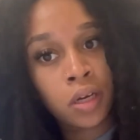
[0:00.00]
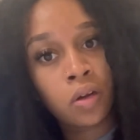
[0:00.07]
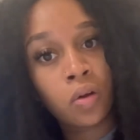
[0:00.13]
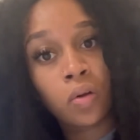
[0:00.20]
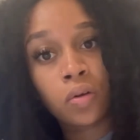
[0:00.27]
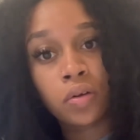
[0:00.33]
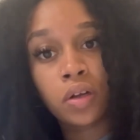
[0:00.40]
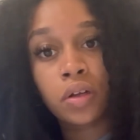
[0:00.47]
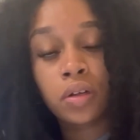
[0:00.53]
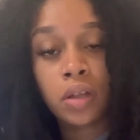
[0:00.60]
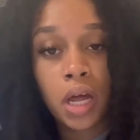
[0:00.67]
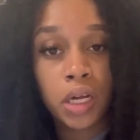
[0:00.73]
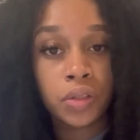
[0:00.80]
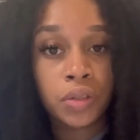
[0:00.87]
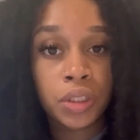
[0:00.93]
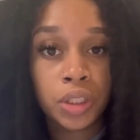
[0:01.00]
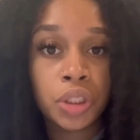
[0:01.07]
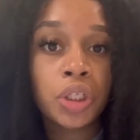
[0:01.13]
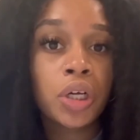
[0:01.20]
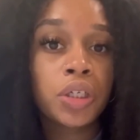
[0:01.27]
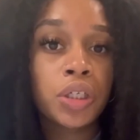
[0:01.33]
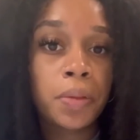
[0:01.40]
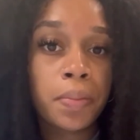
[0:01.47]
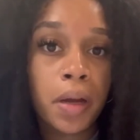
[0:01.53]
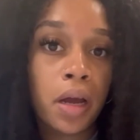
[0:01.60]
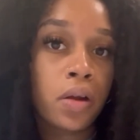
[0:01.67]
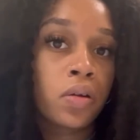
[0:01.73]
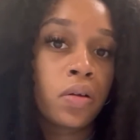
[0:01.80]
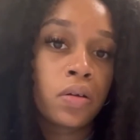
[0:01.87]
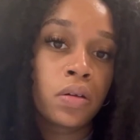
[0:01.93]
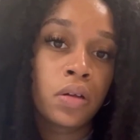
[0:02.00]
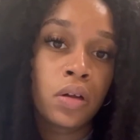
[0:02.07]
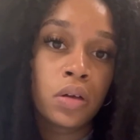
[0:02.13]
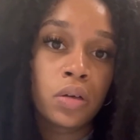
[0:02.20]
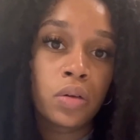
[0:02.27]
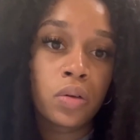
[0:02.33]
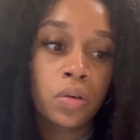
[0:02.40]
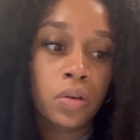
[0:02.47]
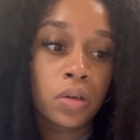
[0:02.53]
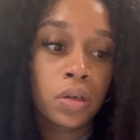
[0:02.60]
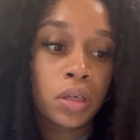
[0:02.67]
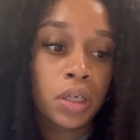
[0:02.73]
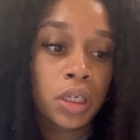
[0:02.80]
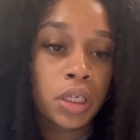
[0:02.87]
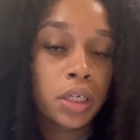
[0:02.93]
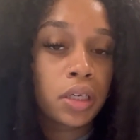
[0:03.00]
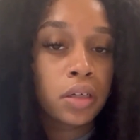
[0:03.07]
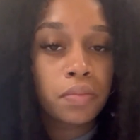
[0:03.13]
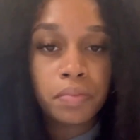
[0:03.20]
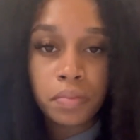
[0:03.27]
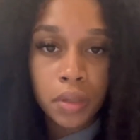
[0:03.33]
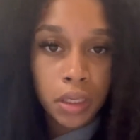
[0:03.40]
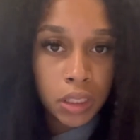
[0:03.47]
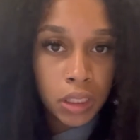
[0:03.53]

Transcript: an old laundry detergent bottle, or a